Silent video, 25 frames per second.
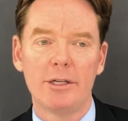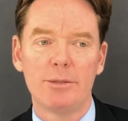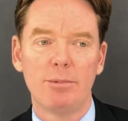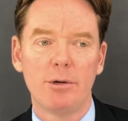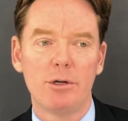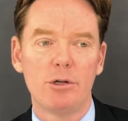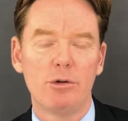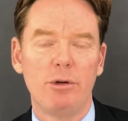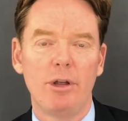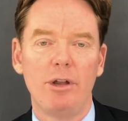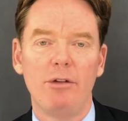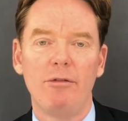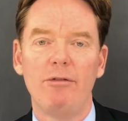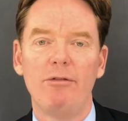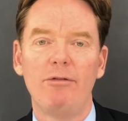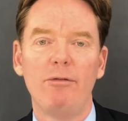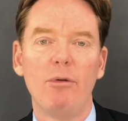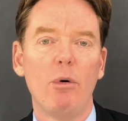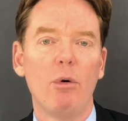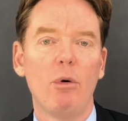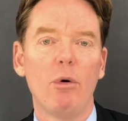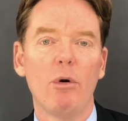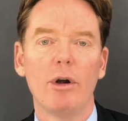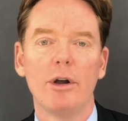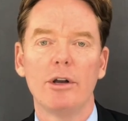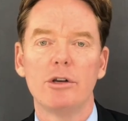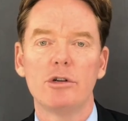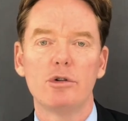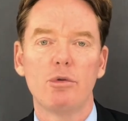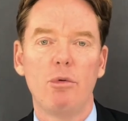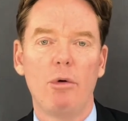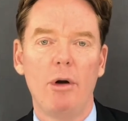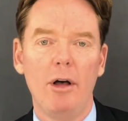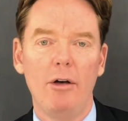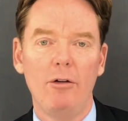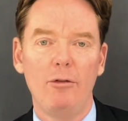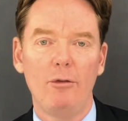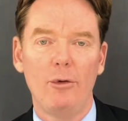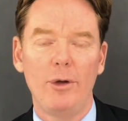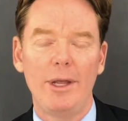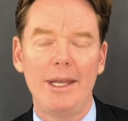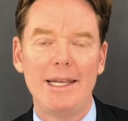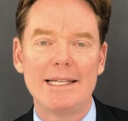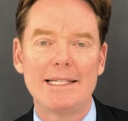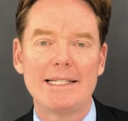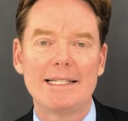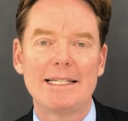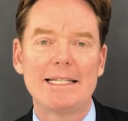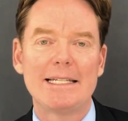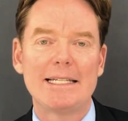between 4 and 12
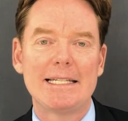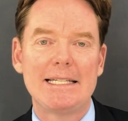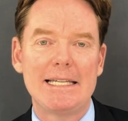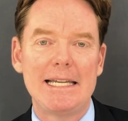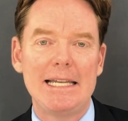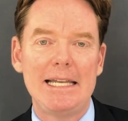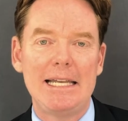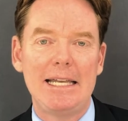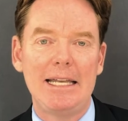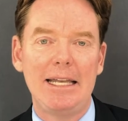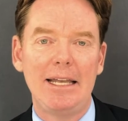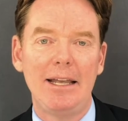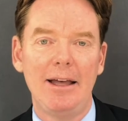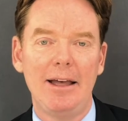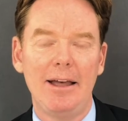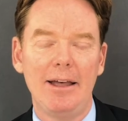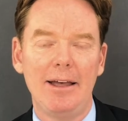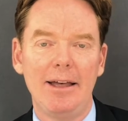weeks, to see,